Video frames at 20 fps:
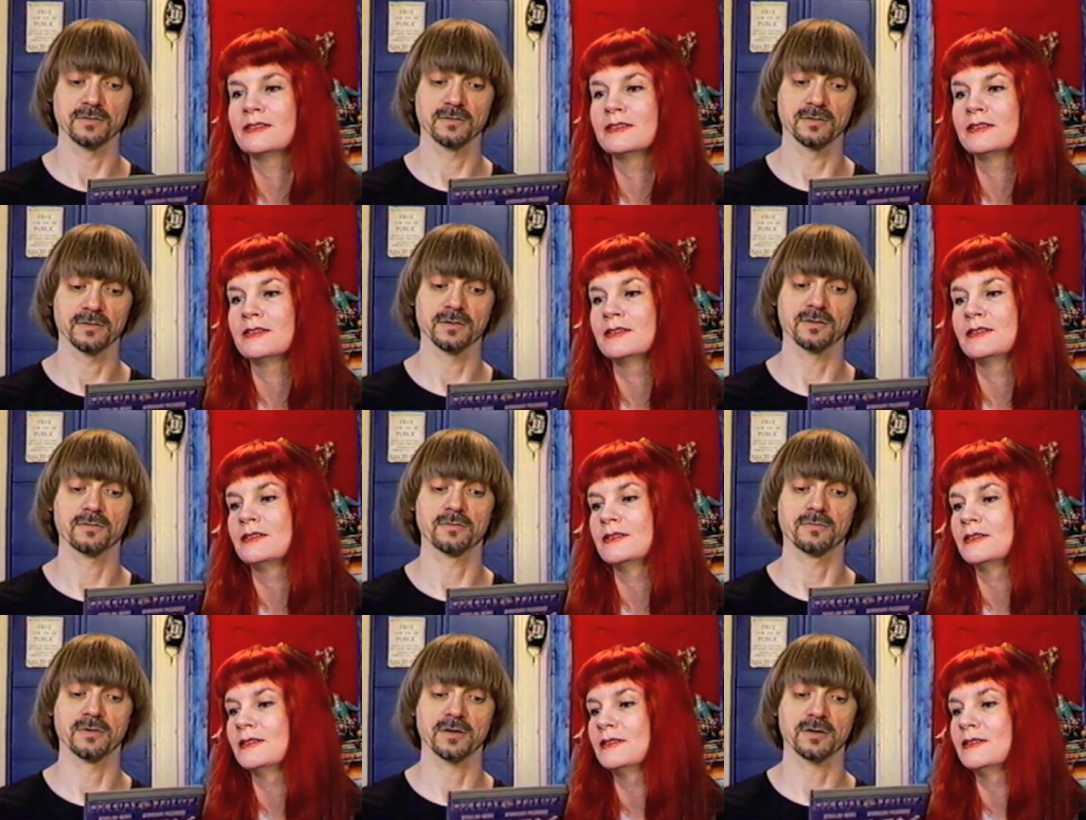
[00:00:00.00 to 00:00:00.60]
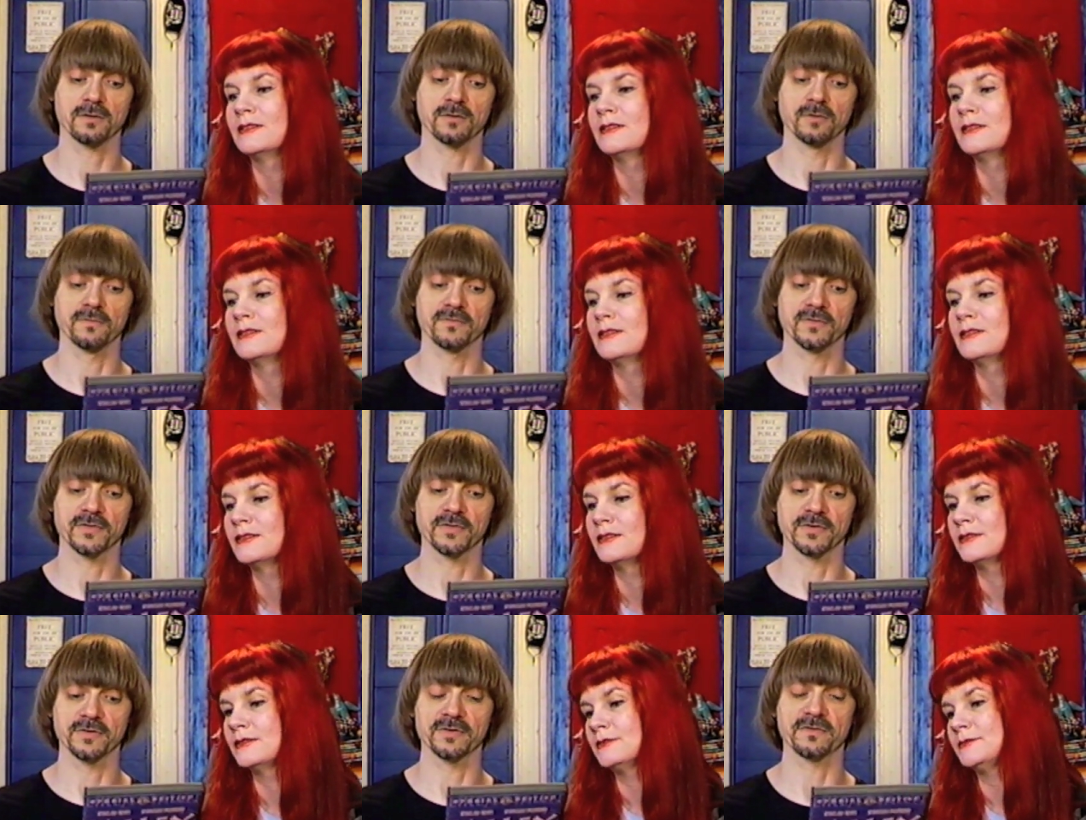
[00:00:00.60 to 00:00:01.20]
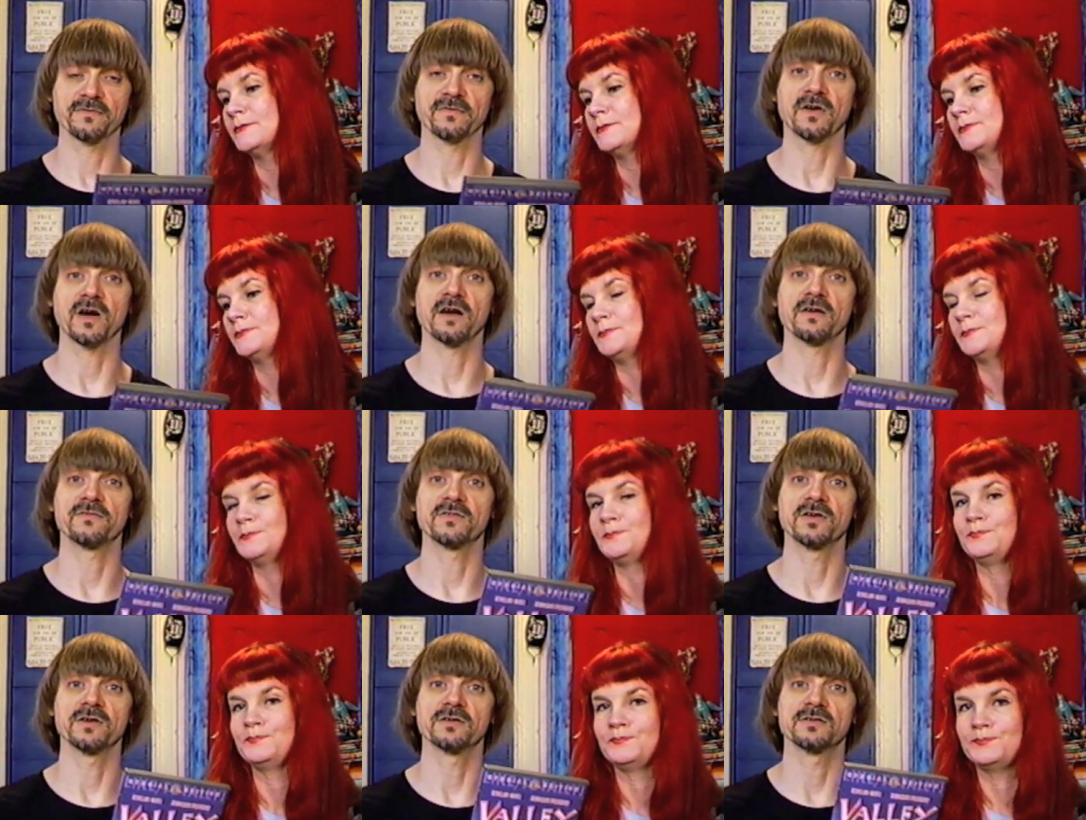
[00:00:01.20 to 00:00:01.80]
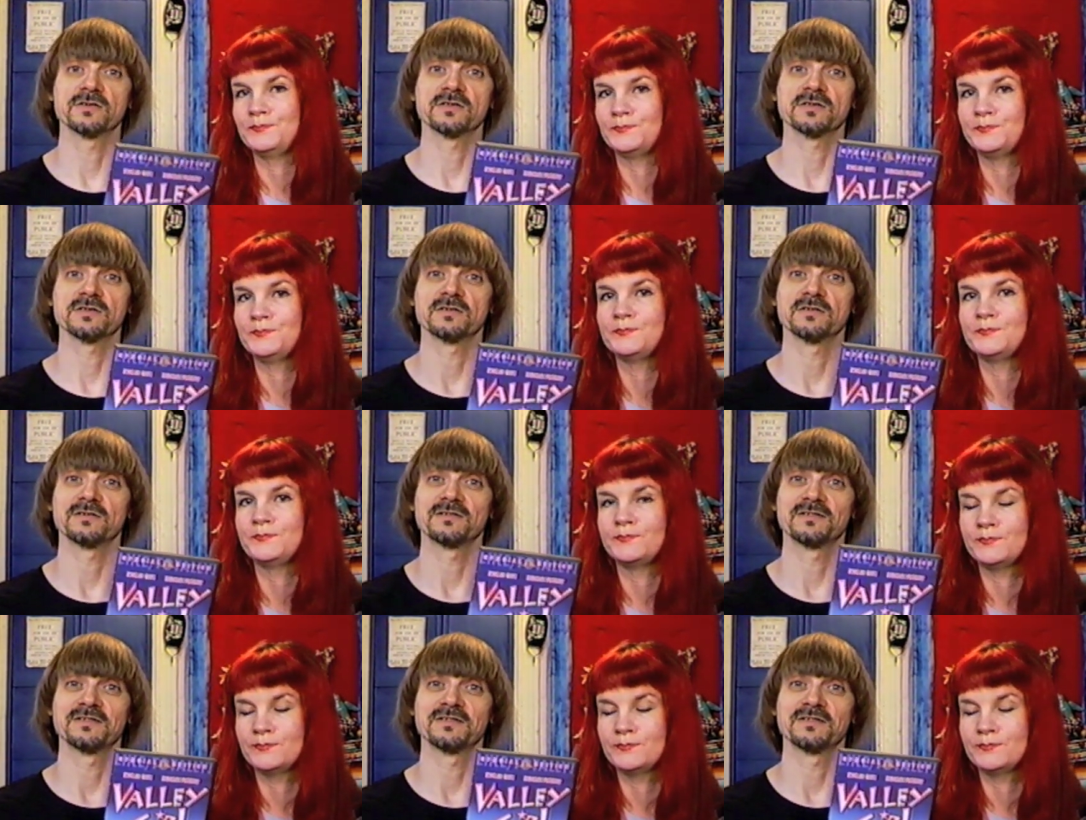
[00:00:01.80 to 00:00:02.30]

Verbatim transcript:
Speaker 1: Yeah, well, over 35 years.